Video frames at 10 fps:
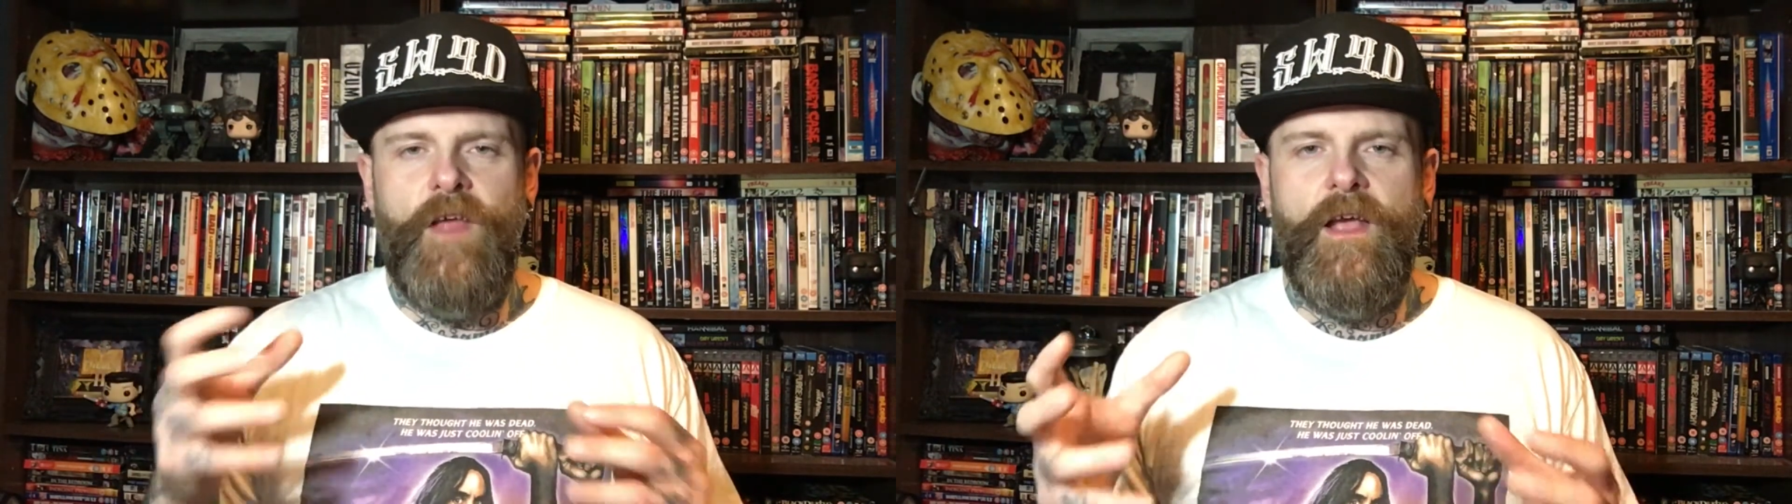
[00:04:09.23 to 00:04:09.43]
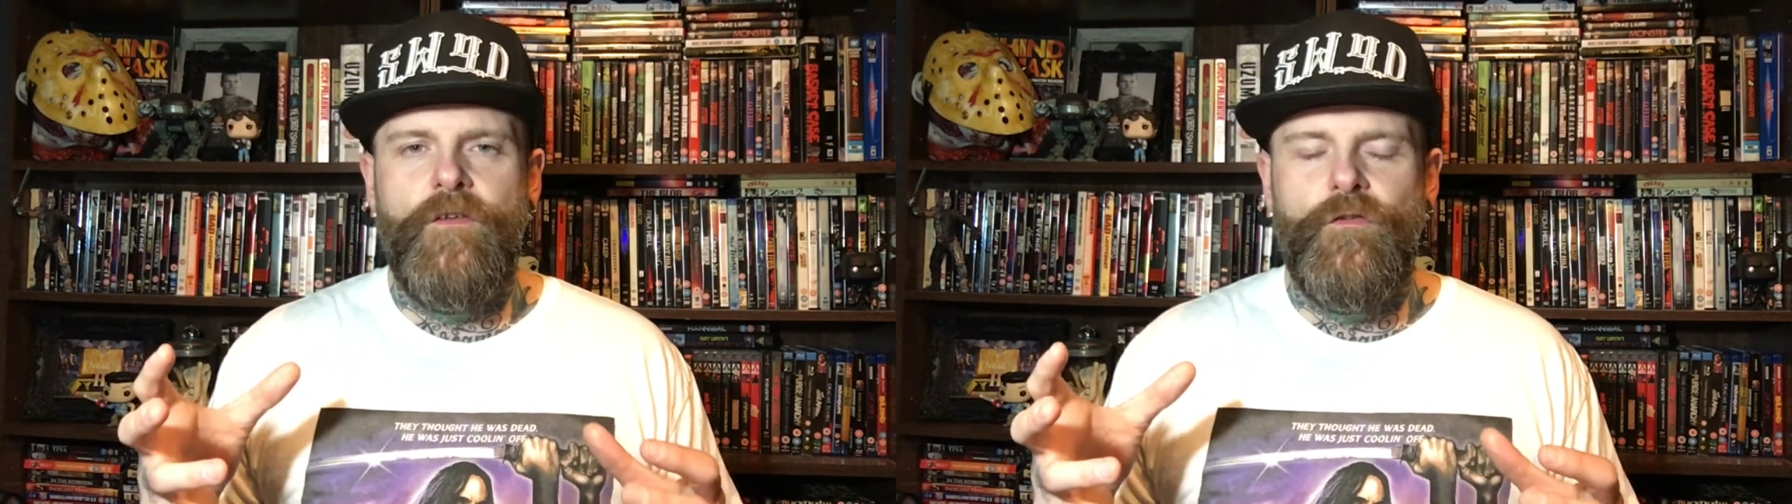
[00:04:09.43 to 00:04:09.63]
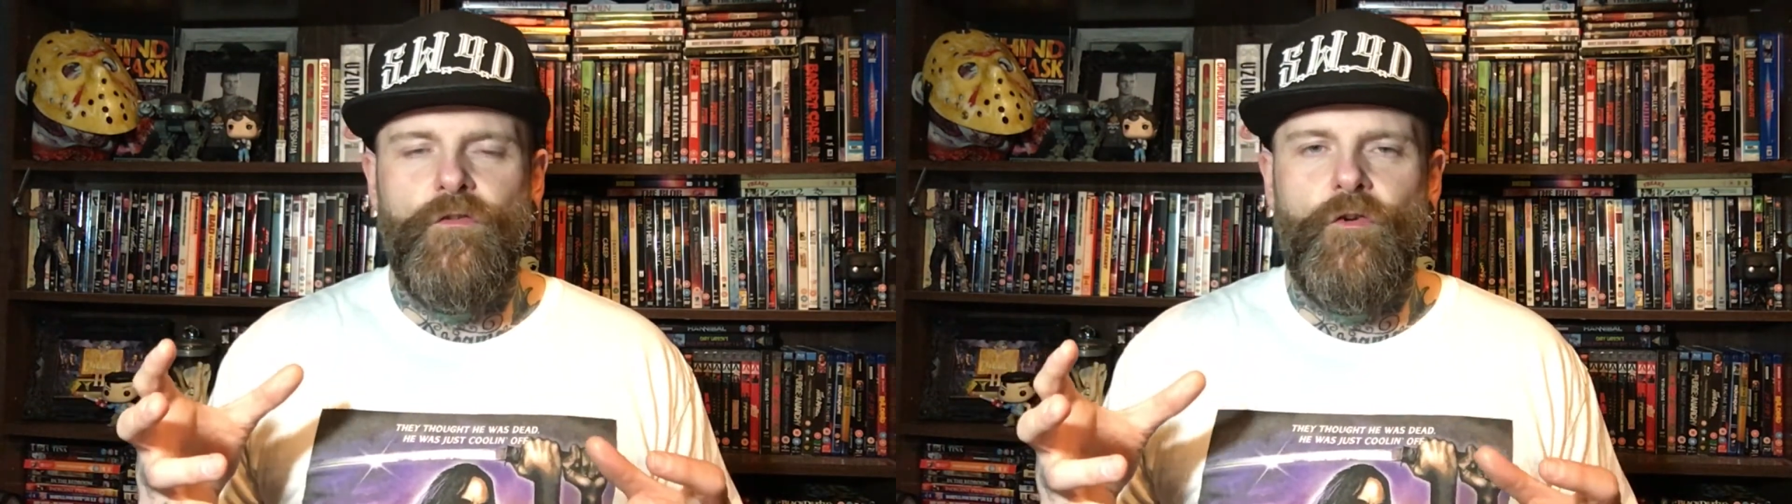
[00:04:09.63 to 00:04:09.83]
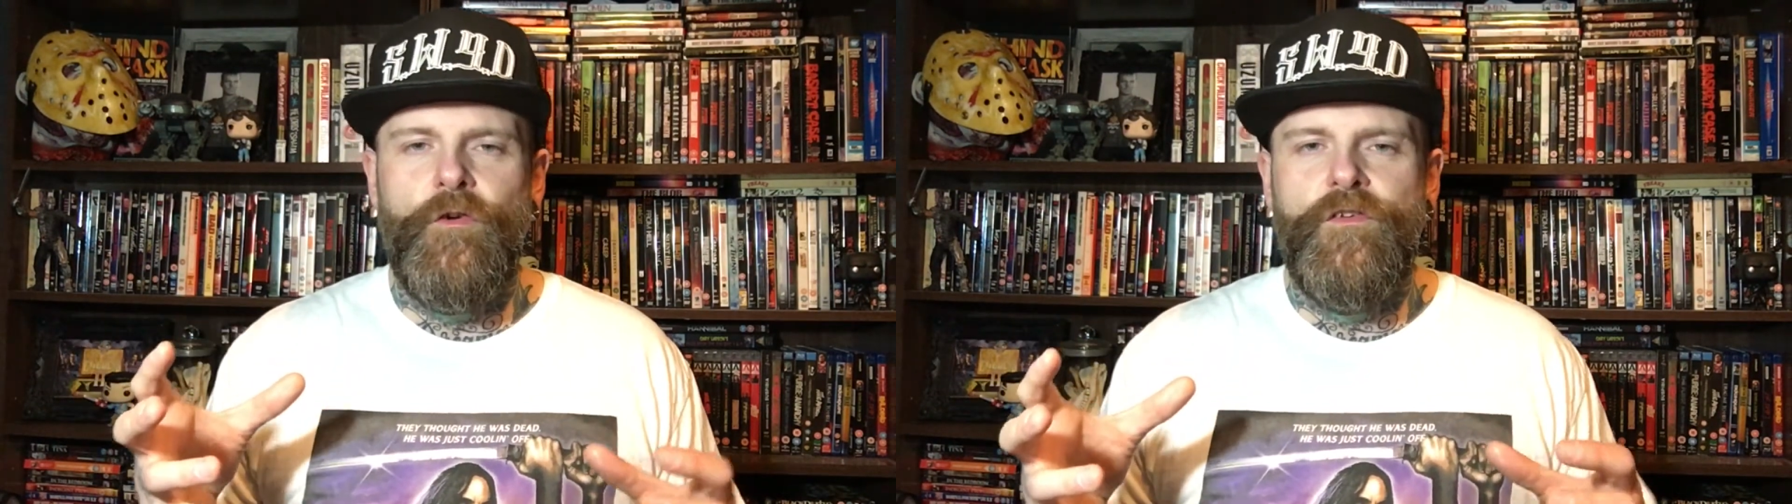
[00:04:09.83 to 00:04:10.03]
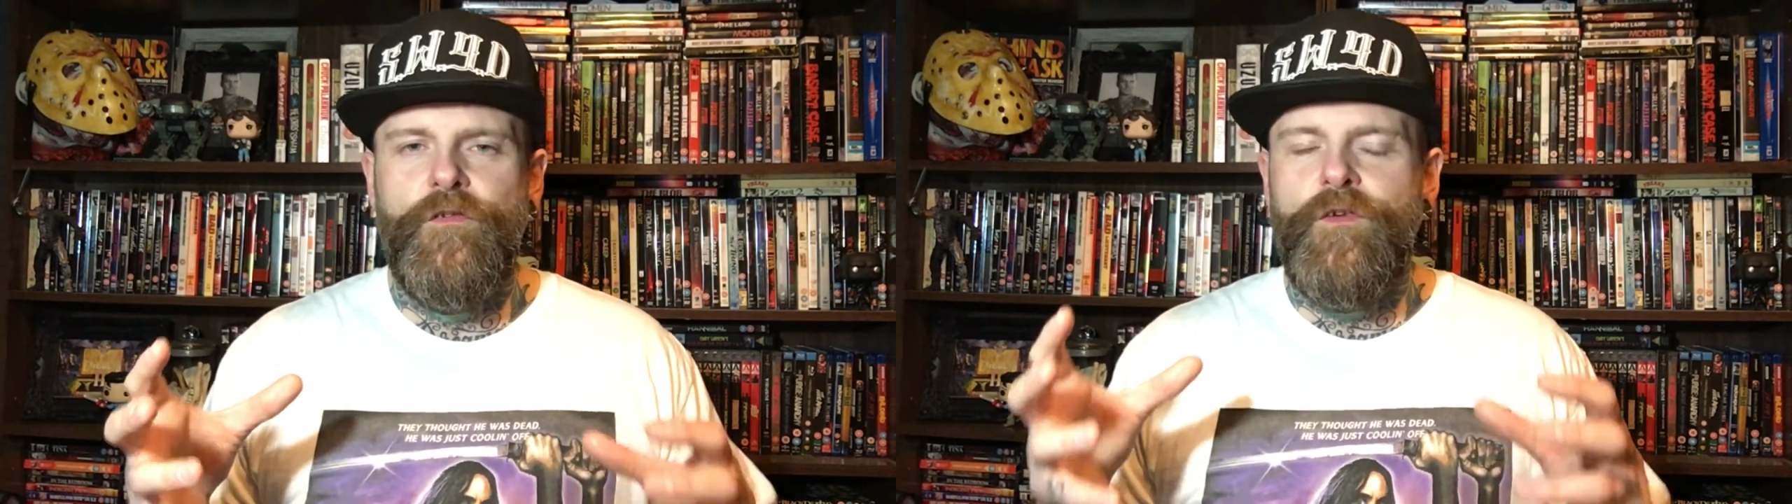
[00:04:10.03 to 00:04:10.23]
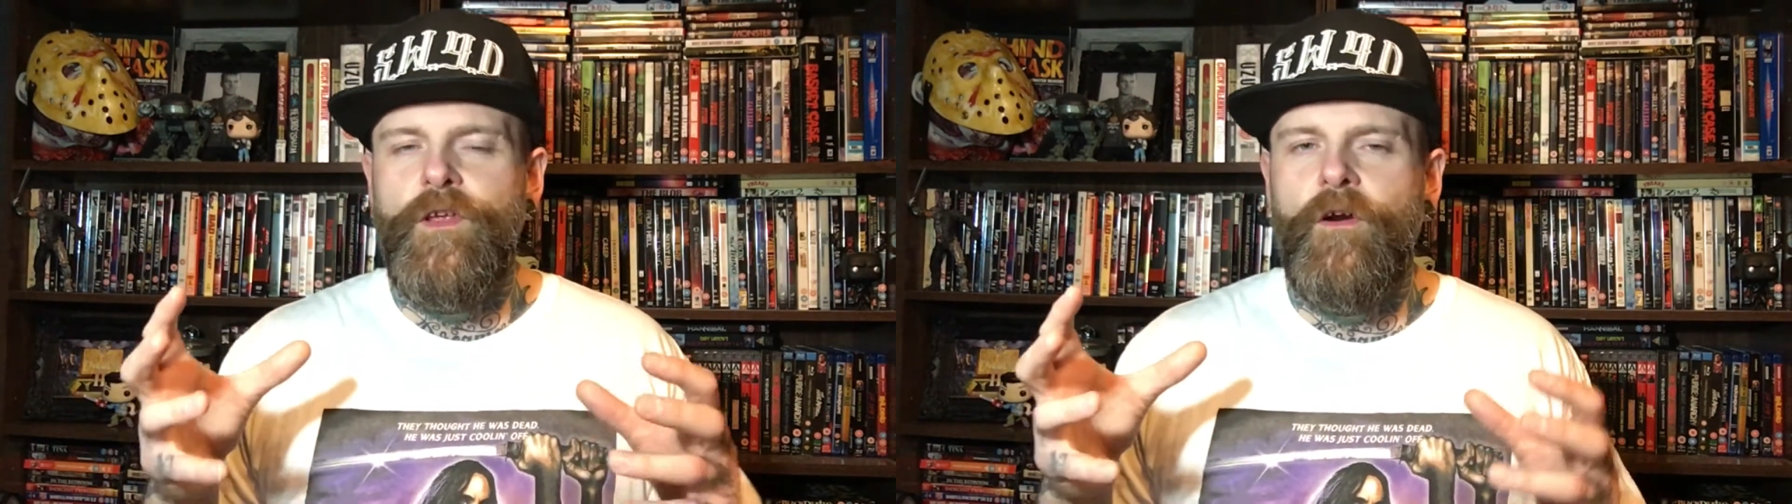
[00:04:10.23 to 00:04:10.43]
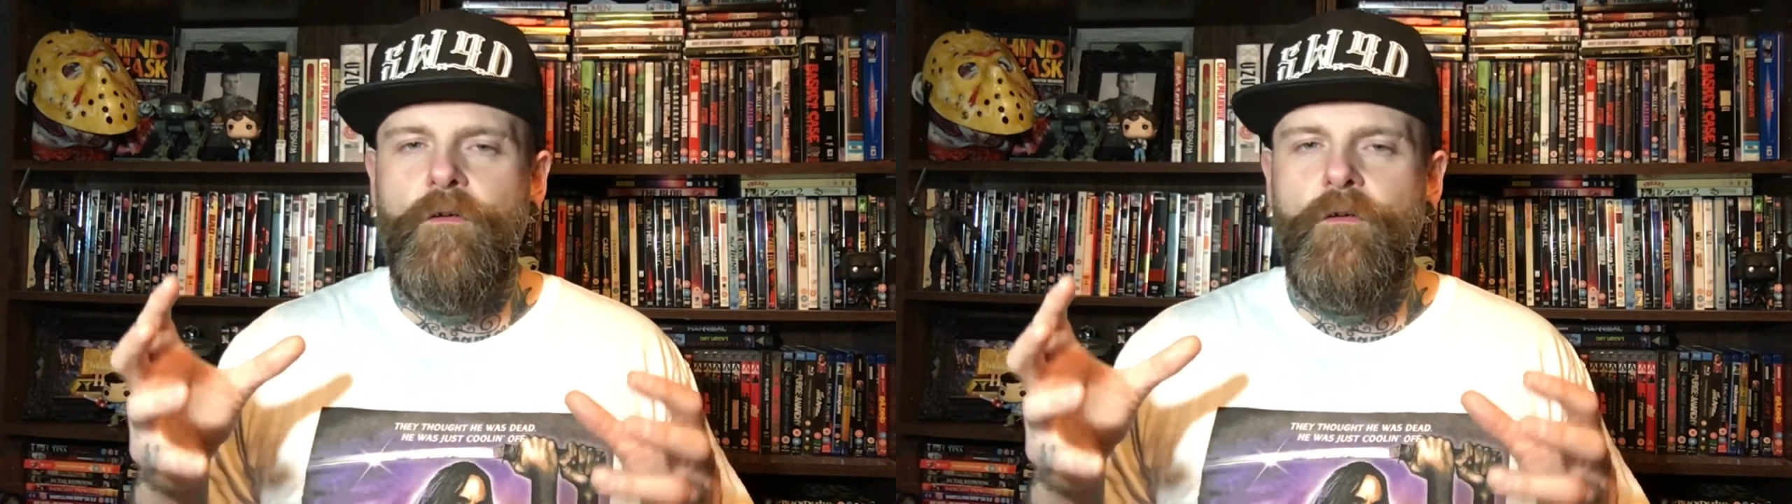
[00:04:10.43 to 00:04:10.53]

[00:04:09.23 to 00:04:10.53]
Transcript: The second story is